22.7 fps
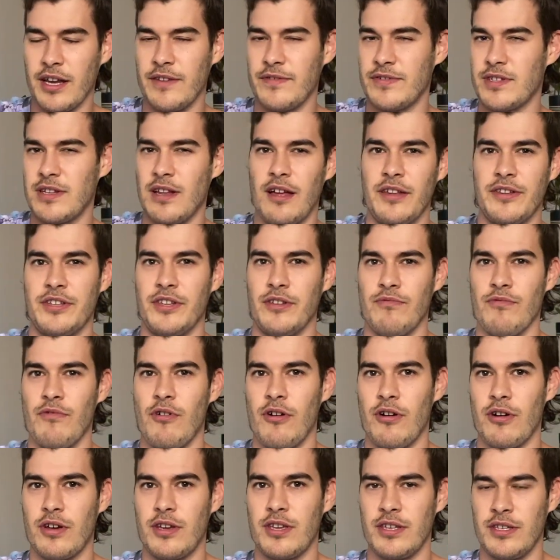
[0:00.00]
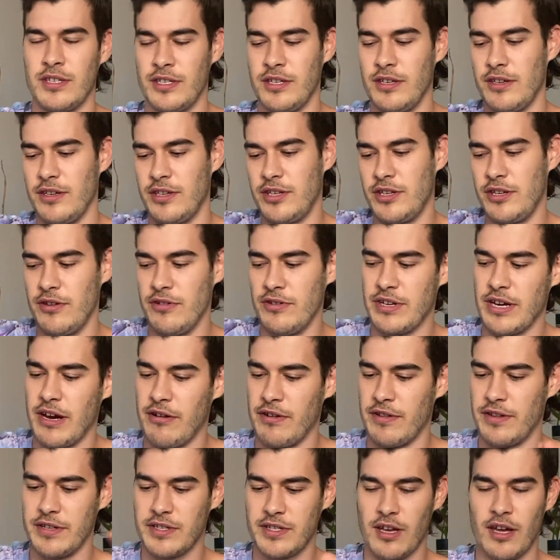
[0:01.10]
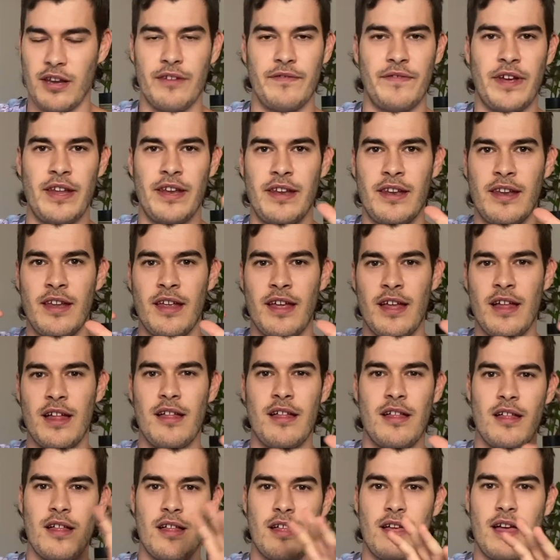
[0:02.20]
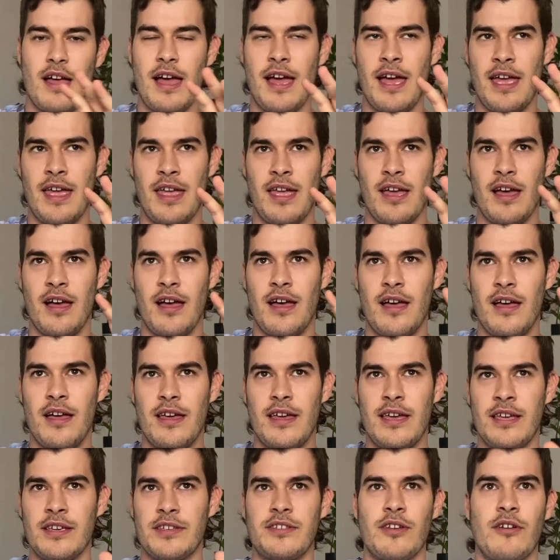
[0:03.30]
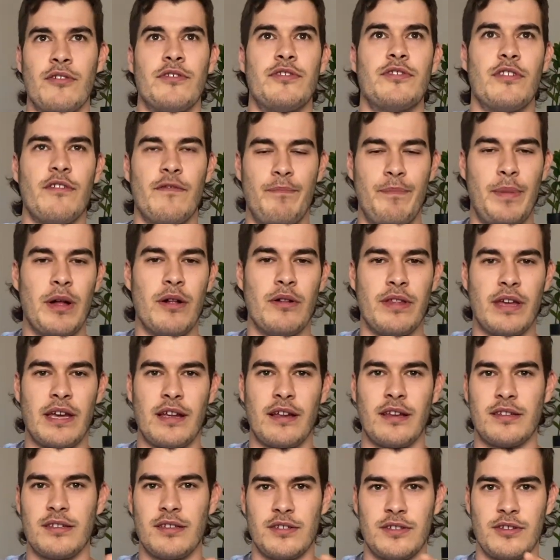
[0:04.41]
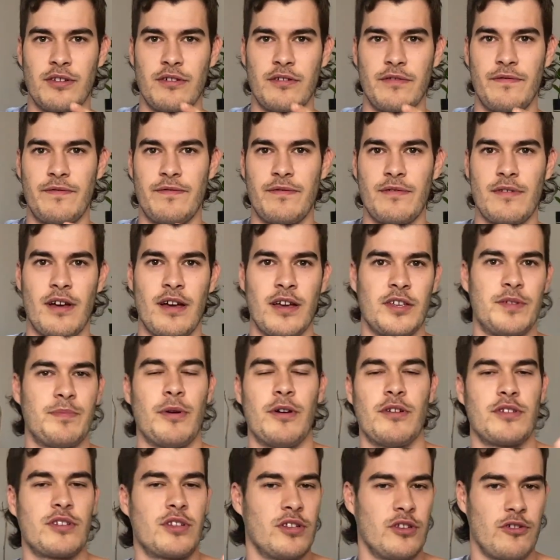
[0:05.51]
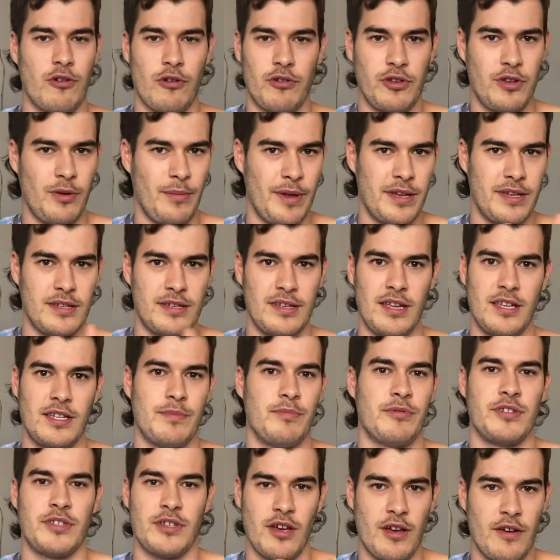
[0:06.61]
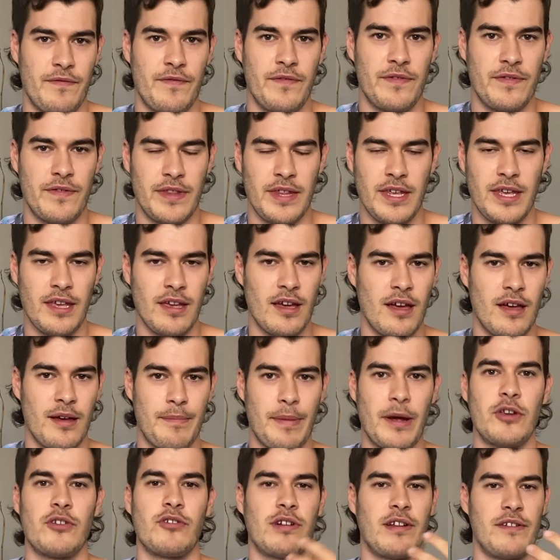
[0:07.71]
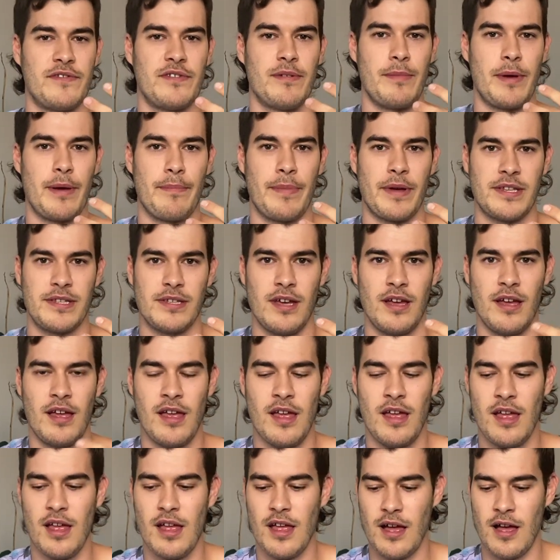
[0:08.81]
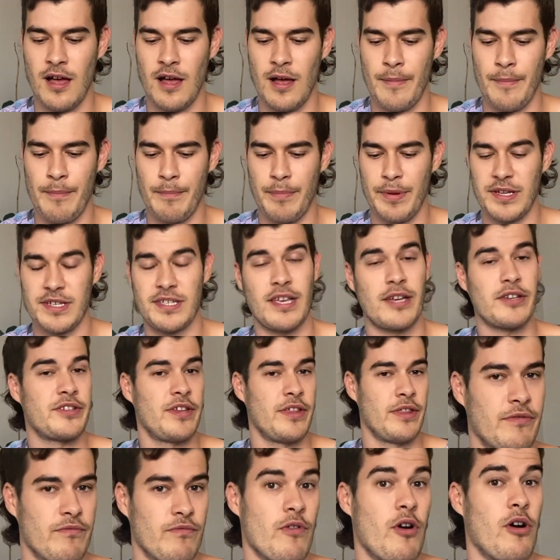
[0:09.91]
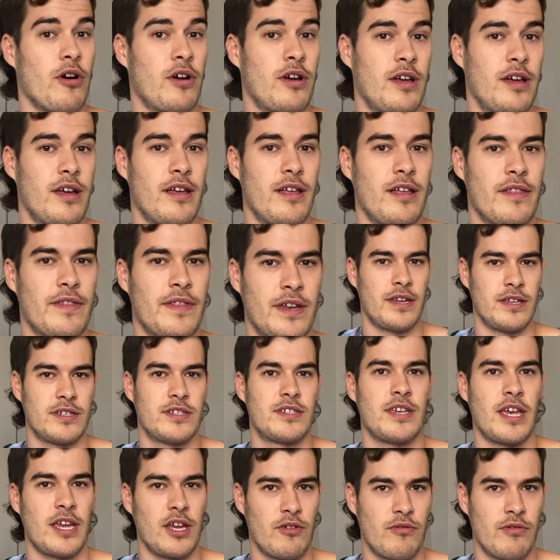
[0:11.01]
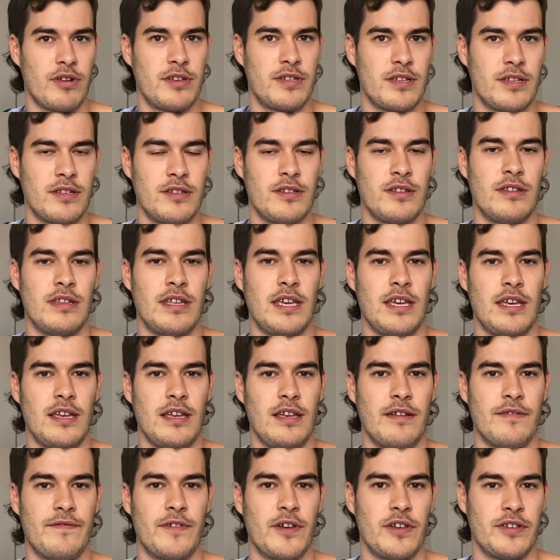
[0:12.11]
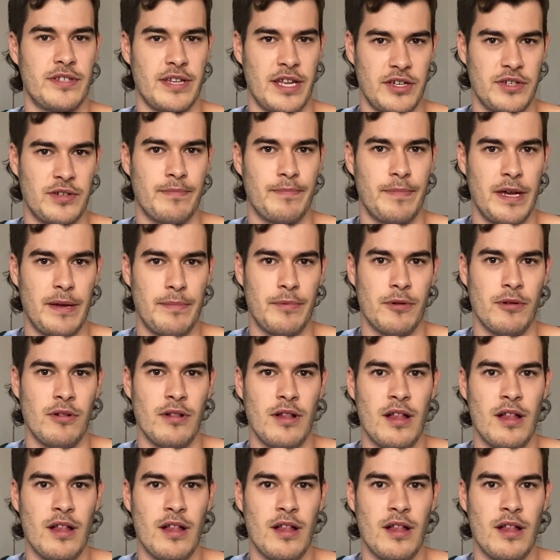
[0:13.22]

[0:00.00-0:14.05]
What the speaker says: of slanted rock, huge area that's kind of in its own sort of building to sort of, I suppose, control humidity to preserve the petroglyphs a bit better. But it's actually the rock that is sacred to the First Nation people,